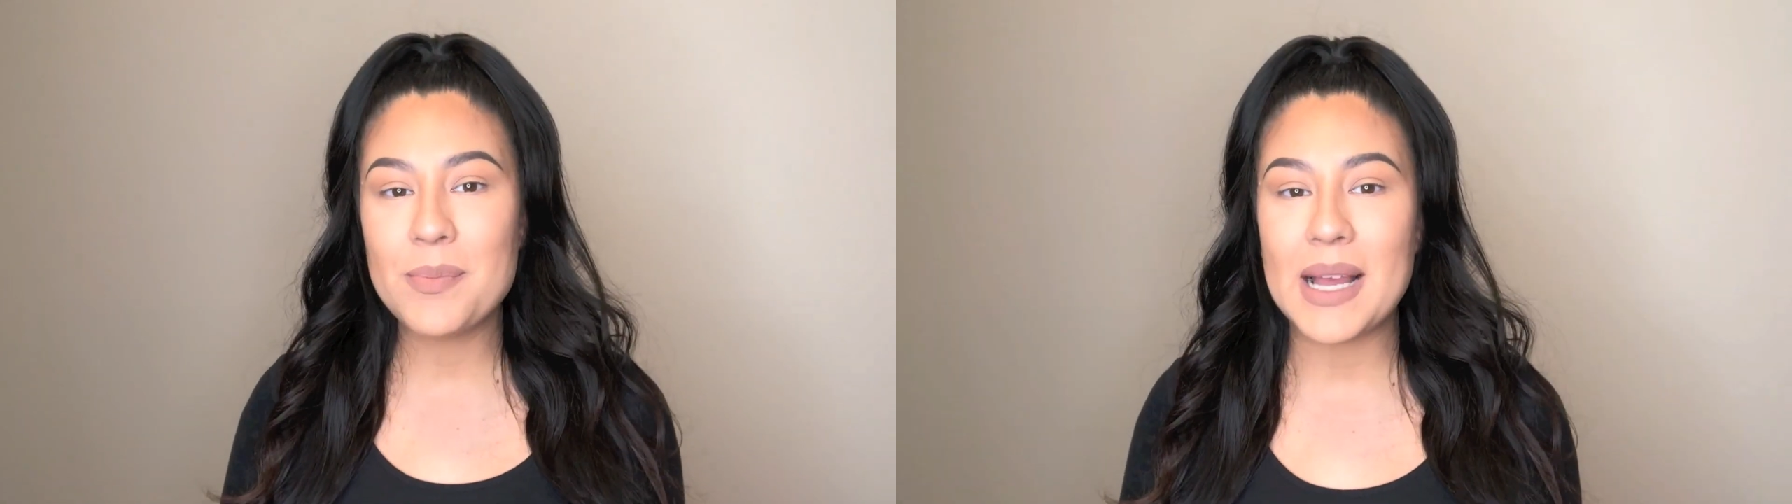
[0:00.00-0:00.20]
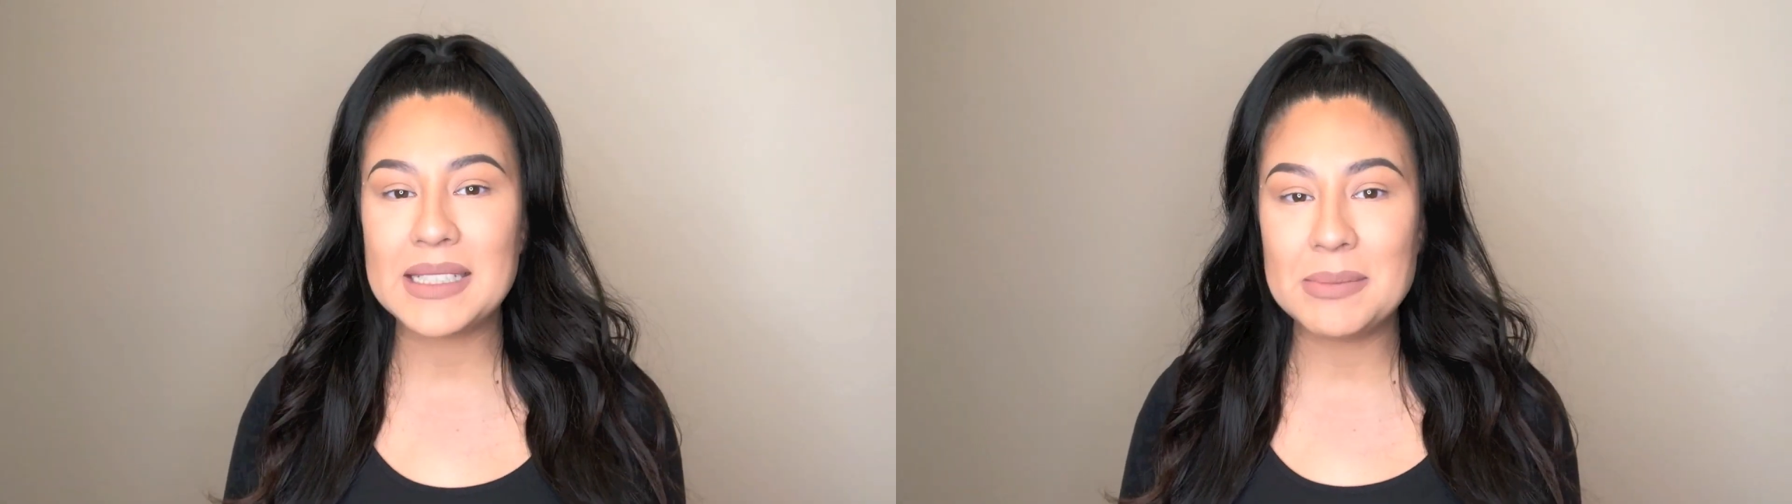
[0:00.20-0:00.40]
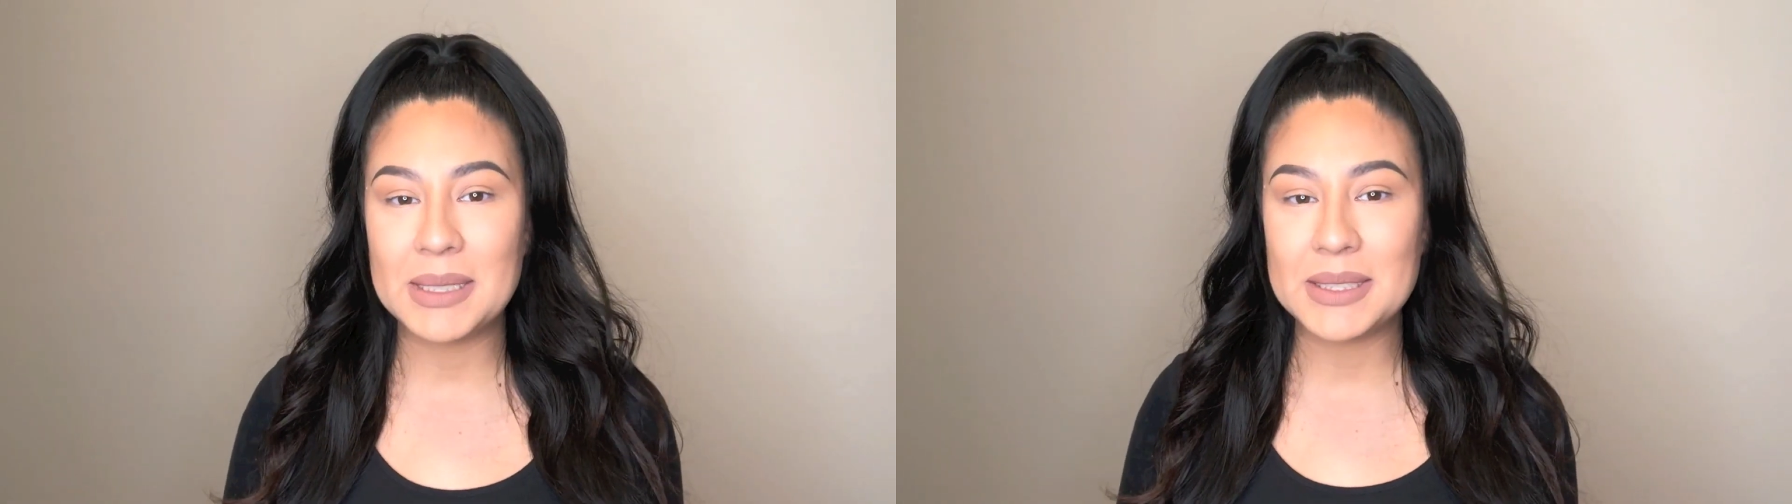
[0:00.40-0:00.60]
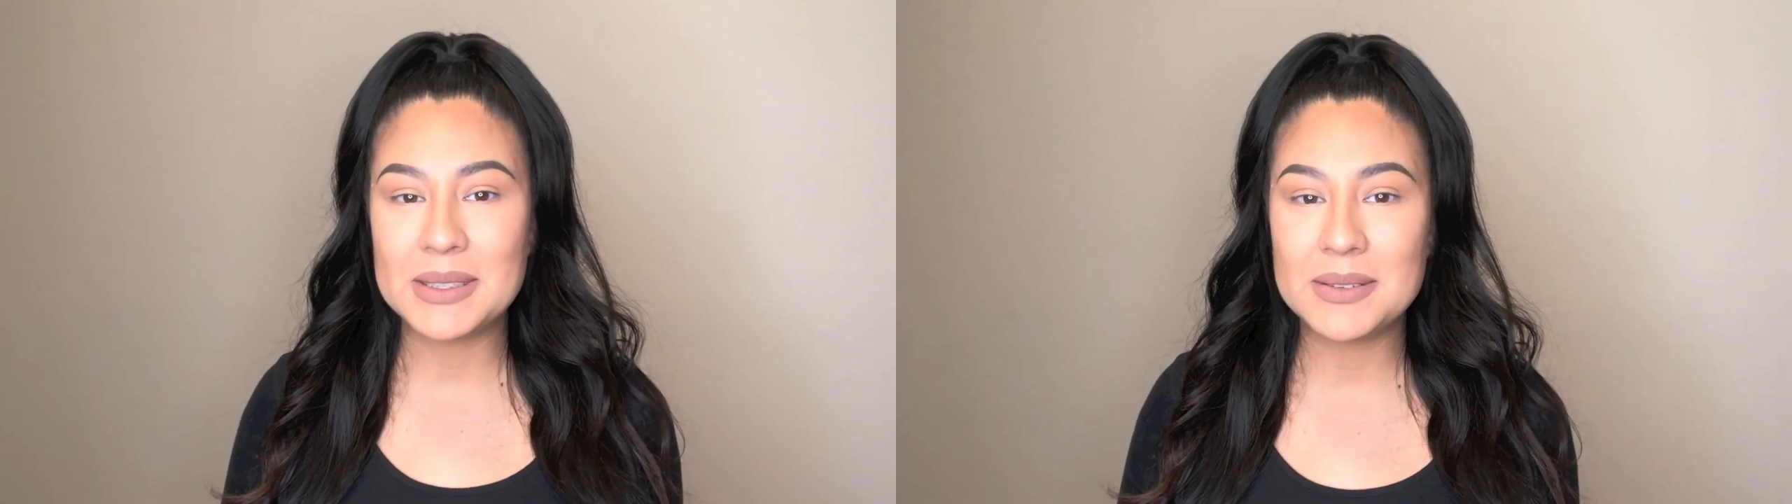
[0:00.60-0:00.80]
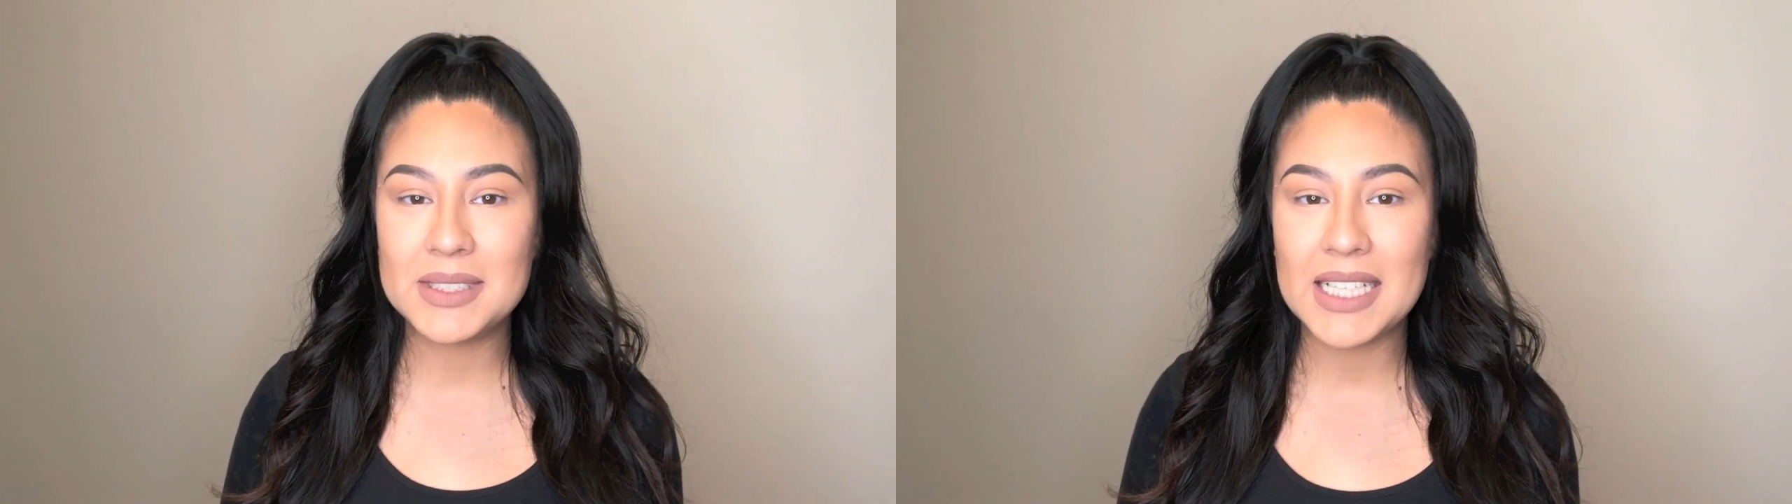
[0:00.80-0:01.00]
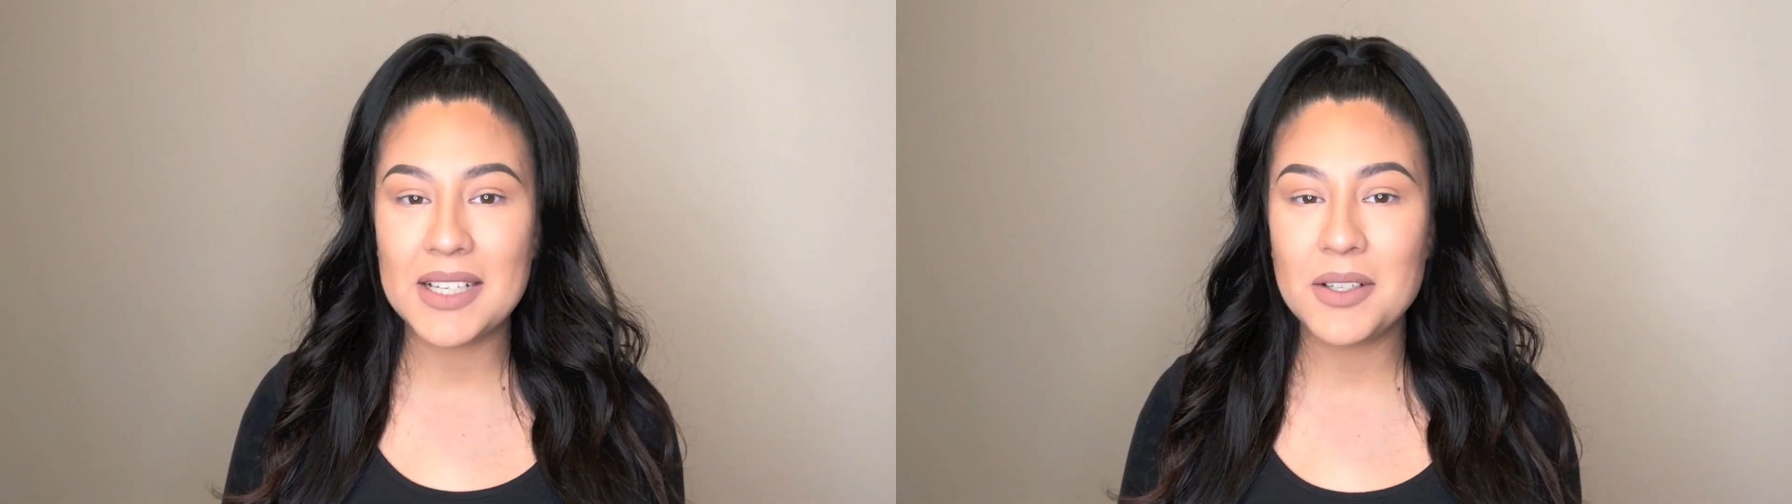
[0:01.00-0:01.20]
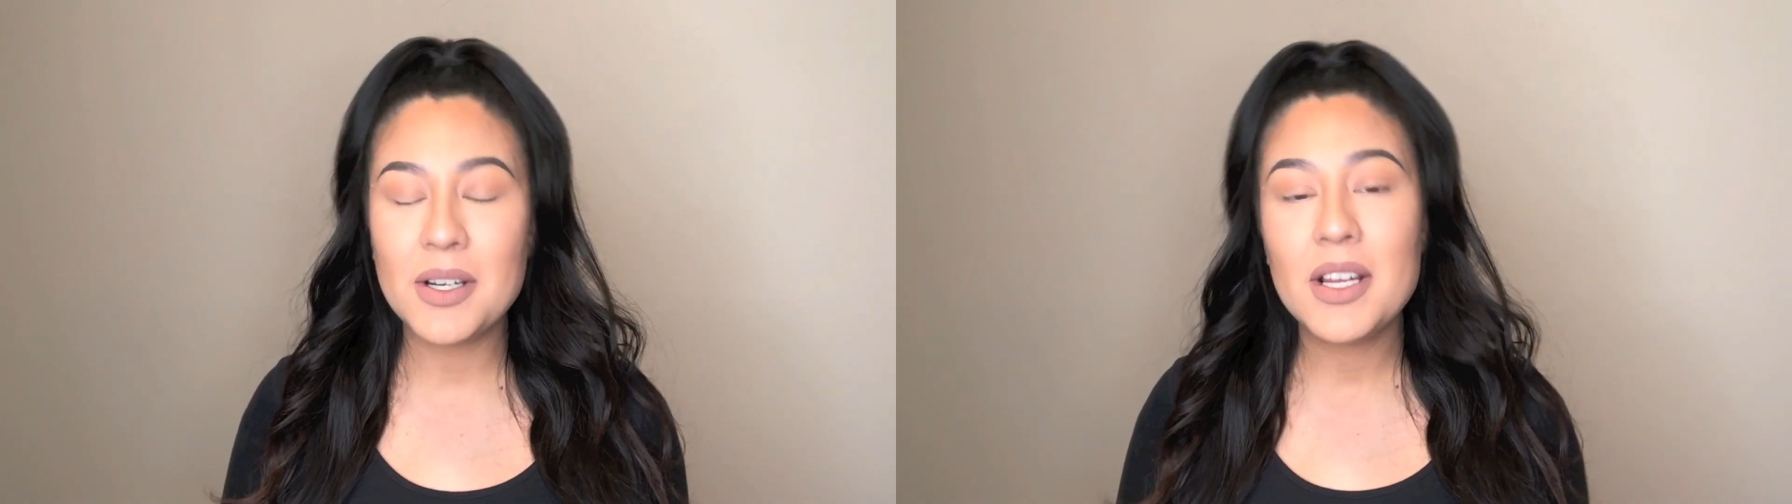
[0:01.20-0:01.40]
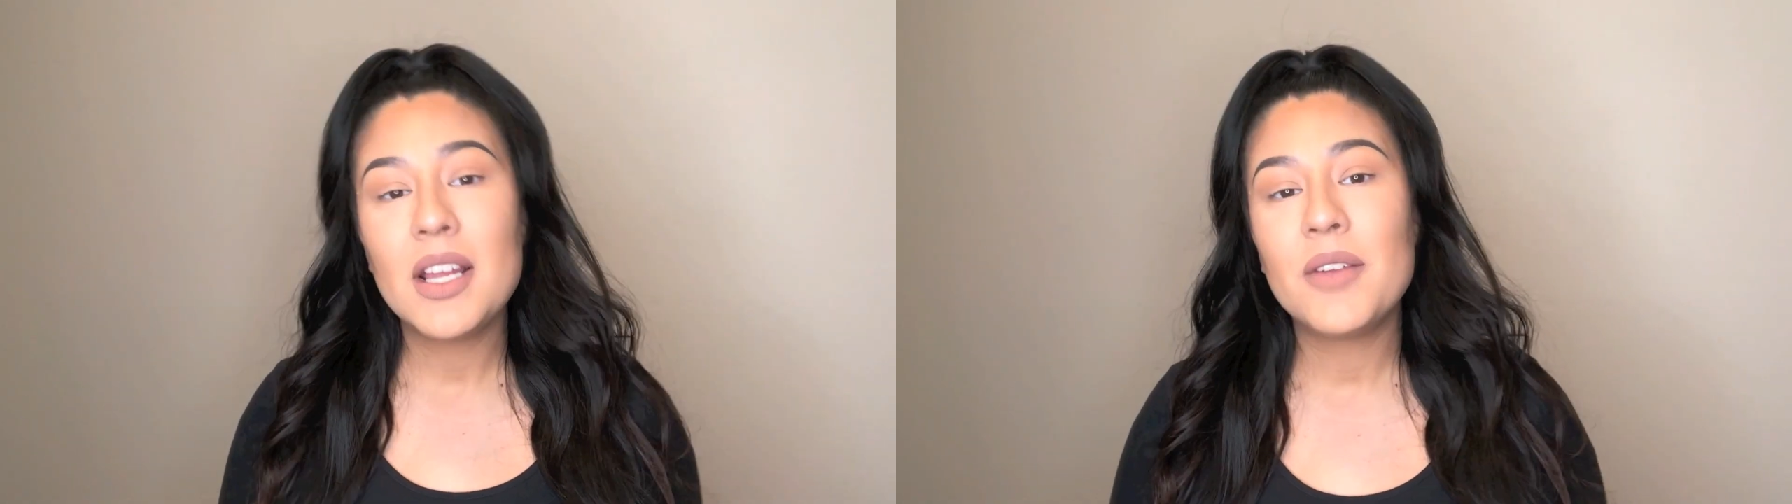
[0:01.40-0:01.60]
back to my YouTube channel.